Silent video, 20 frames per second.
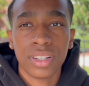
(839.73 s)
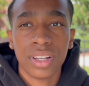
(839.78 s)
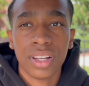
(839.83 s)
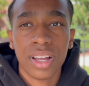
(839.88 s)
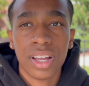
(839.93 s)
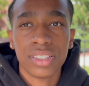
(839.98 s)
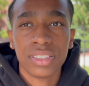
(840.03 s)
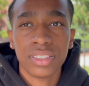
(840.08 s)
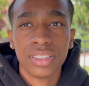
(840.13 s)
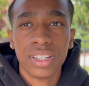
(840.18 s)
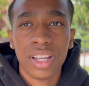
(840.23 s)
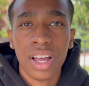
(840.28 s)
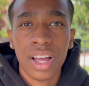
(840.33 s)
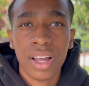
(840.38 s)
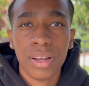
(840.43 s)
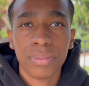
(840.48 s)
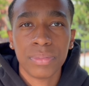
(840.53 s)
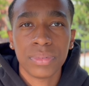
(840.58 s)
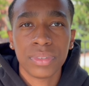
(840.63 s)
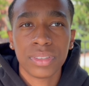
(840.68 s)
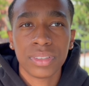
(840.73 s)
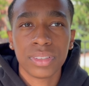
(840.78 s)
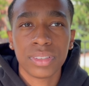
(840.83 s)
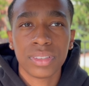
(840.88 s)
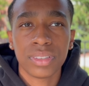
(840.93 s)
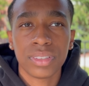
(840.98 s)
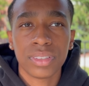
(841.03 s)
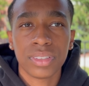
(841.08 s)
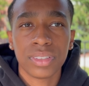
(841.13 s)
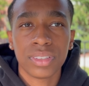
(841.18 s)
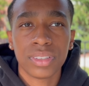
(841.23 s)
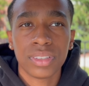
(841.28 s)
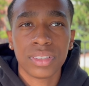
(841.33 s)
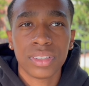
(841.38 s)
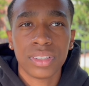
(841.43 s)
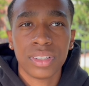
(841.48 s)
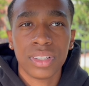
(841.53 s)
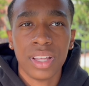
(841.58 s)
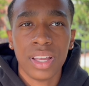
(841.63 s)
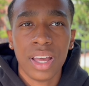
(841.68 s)
I stopped.
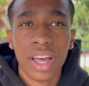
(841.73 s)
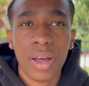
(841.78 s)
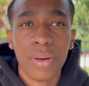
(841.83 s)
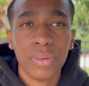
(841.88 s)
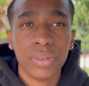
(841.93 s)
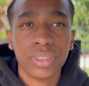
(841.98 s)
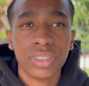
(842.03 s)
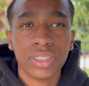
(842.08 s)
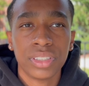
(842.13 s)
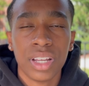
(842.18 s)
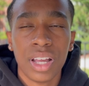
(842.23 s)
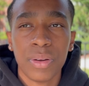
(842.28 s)
Like I was